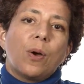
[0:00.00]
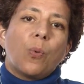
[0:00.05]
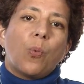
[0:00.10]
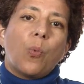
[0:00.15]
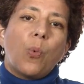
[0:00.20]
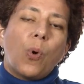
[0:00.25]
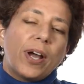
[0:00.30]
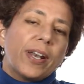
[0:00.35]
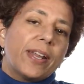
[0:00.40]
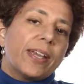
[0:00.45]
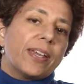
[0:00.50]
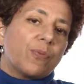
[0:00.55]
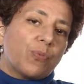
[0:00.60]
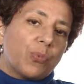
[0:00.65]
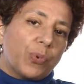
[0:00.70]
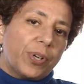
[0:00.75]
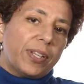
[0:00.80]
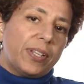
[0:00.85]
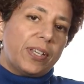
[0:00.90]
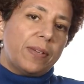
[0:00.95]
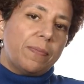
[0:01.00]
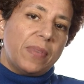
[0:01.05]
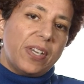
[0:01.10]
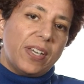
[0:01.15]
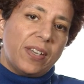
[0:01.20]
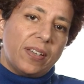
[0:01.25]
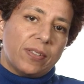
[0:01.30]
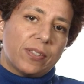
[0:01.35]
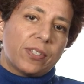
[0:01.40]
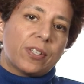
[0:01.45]
what it really
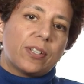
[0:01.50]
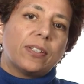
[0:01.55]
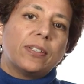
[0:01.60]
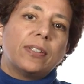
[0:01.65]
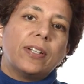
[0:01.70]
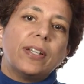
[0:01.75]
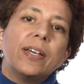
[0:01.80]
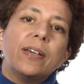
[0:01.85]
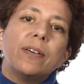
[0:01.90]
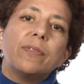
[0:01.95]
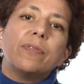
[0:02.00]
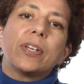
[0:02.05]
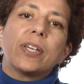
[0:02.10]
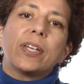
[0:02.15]
means to live